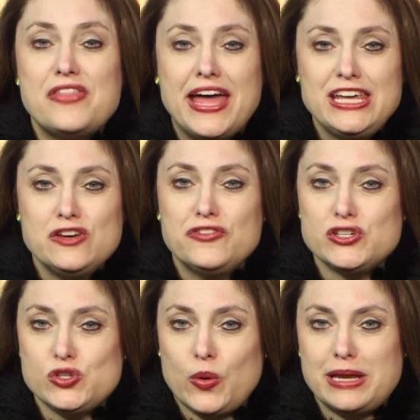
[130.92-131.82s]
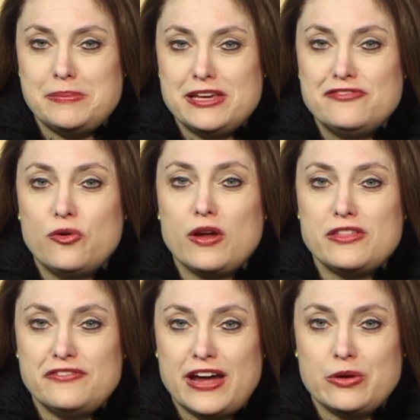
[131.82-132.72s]
Thank you for joining me for
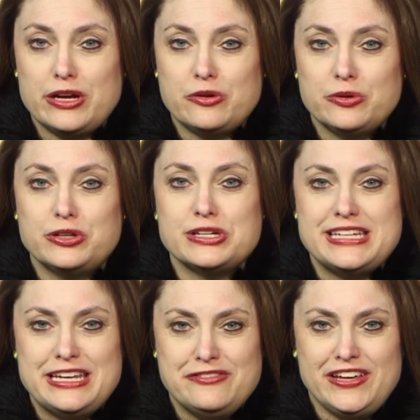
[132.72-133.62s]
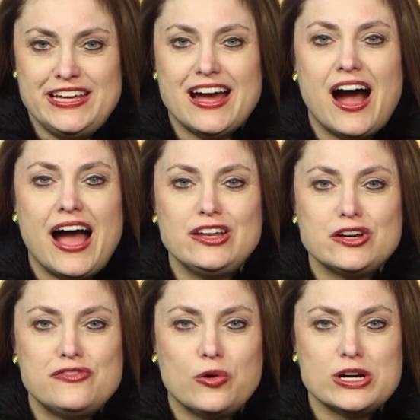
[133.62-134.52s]
the Vet Recruiter TV. I
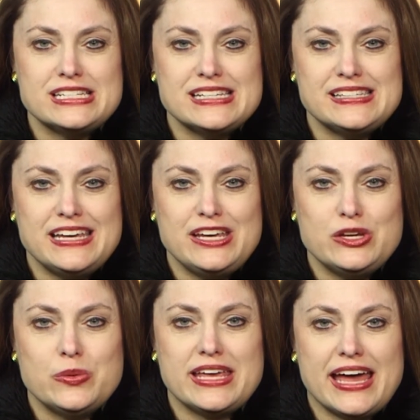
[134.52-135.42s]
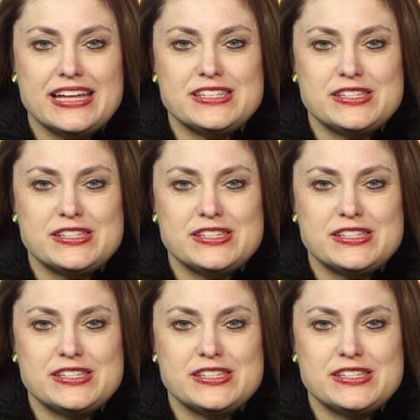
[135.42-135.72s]
look forward to seeing you again